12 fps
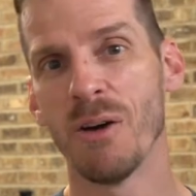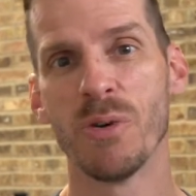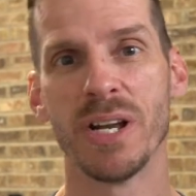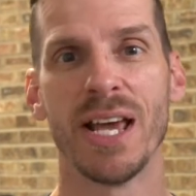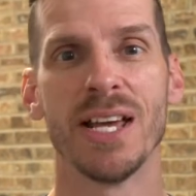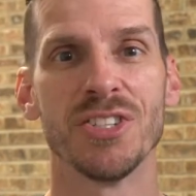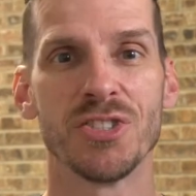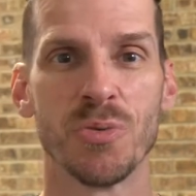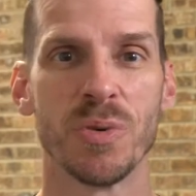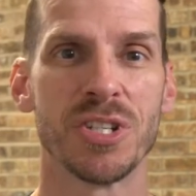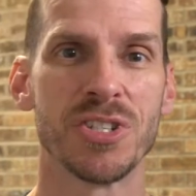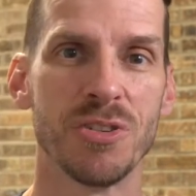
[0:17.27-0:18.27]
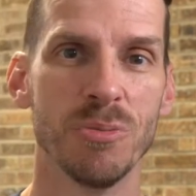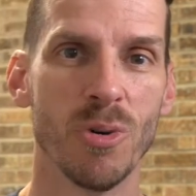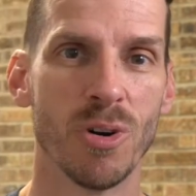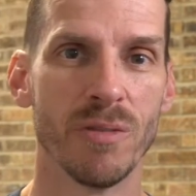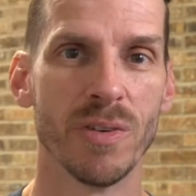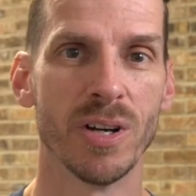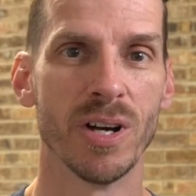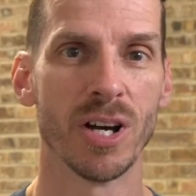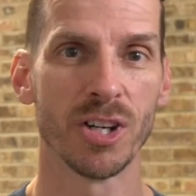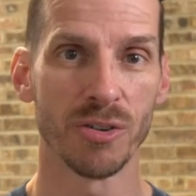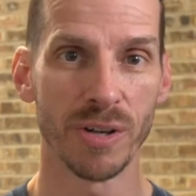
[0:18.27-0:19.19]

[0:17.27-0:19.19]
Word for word: I went ahead and switched to more of a,